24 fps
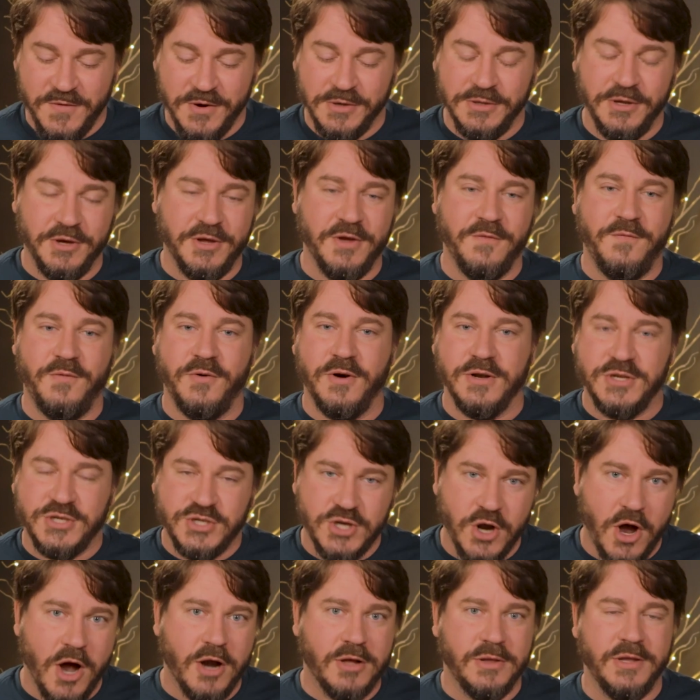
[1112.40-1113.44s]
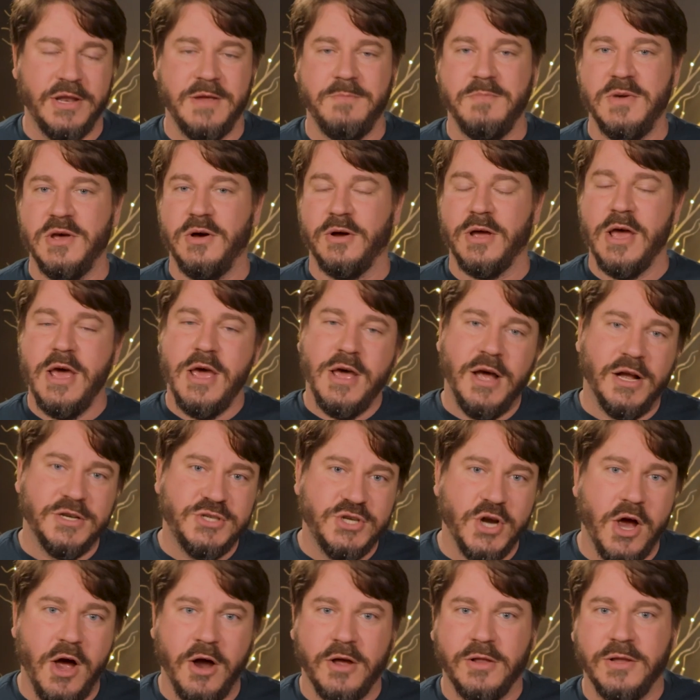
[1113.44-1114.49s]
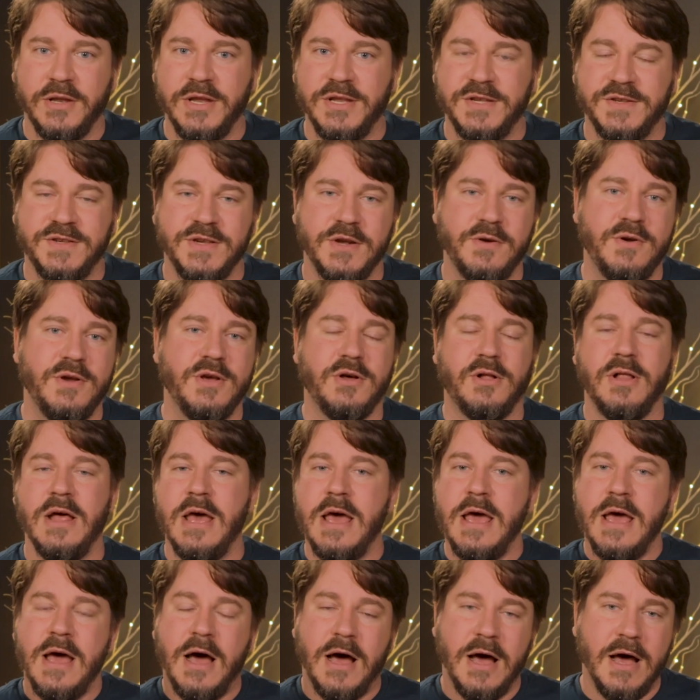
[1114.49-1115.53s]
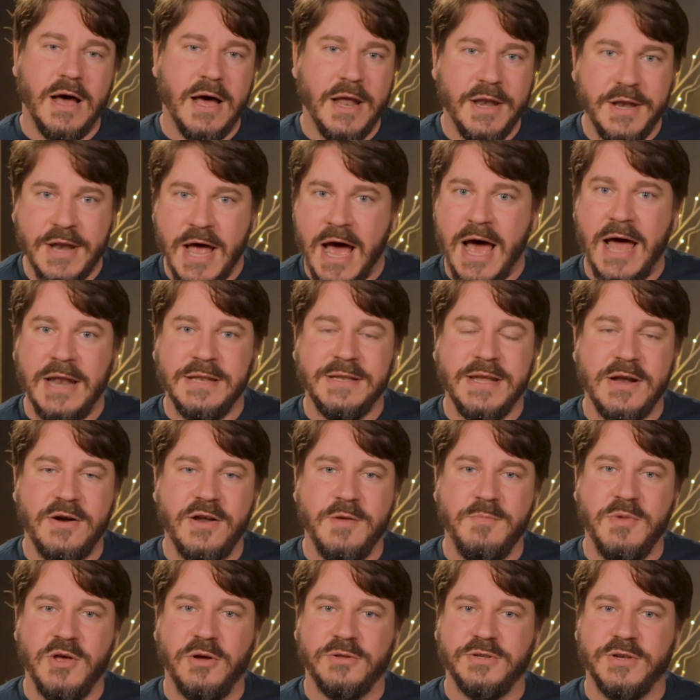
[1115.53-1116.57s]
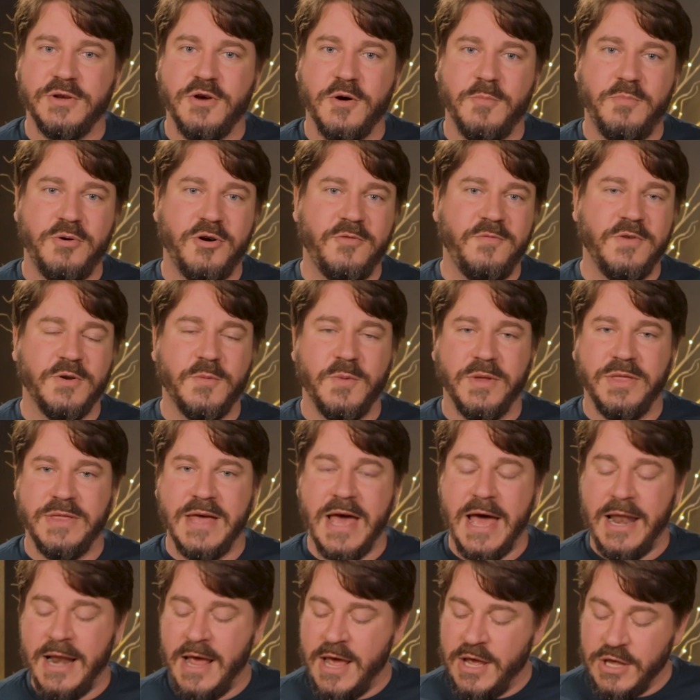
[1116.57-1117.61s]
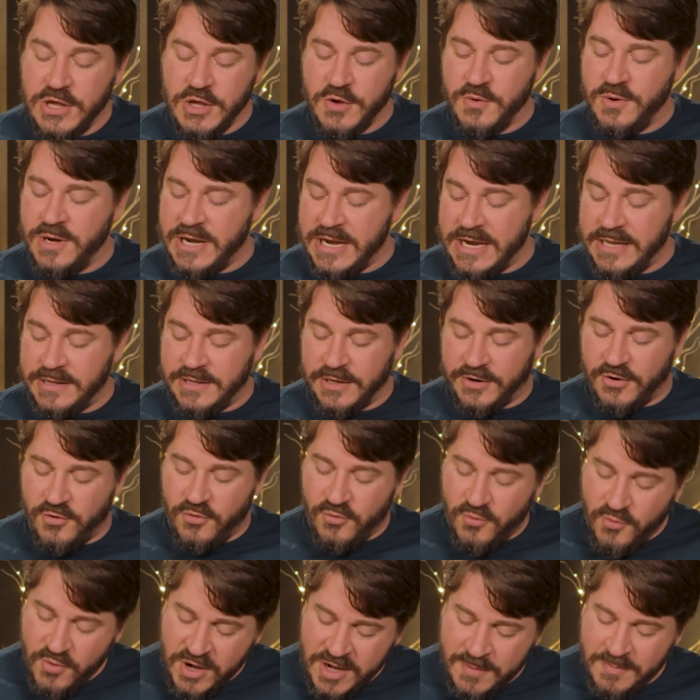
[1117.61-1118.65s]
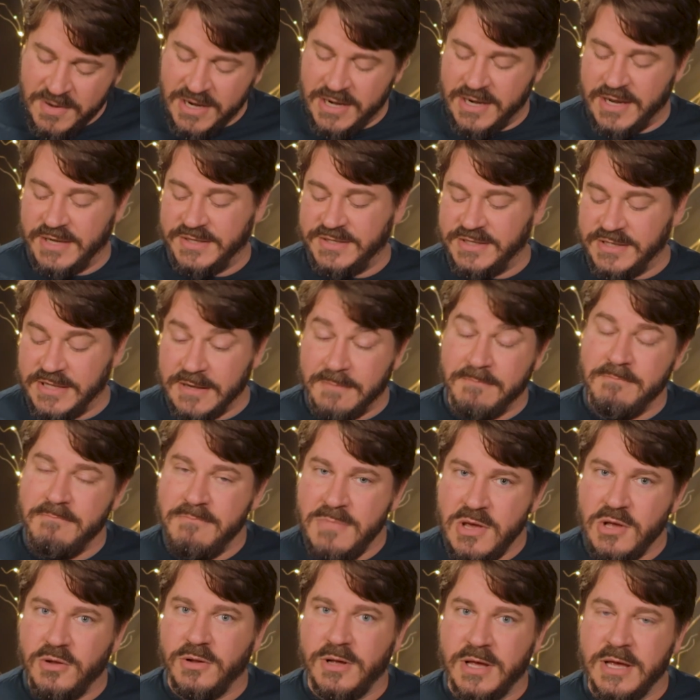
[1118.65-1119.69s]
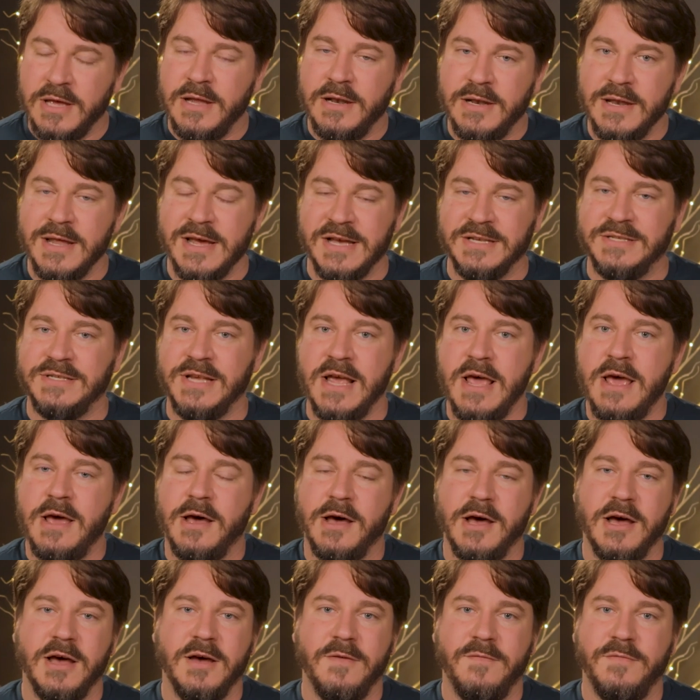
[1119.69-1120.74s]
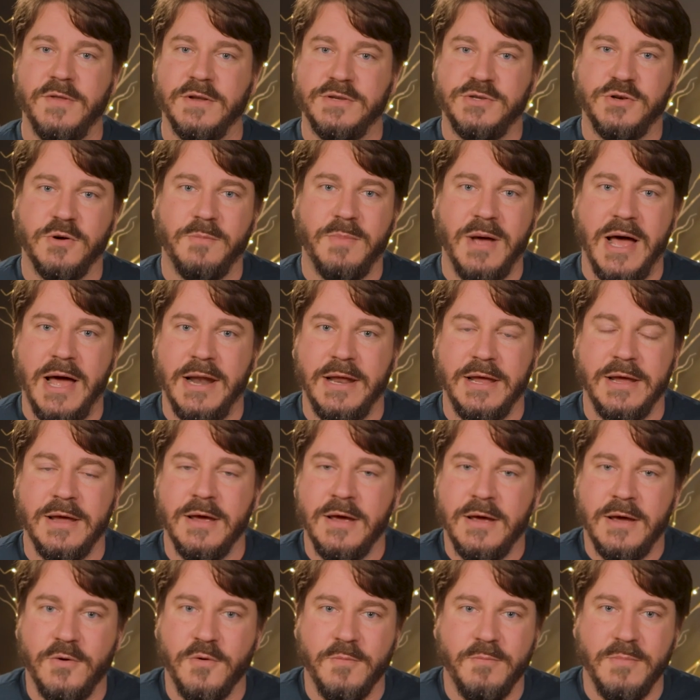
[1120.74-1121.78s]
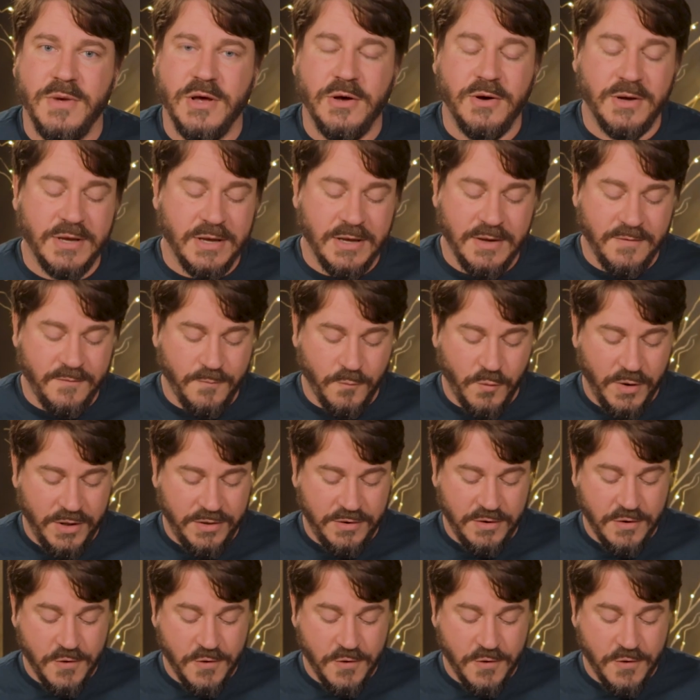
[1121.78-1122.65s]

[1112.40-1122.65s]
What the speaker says: you're looking for a chocolatey milk, a chocolatey cereal, a non-dairy milk to go perfect with that, you need the creaminess, the milkness of the Chobani Oat Milk with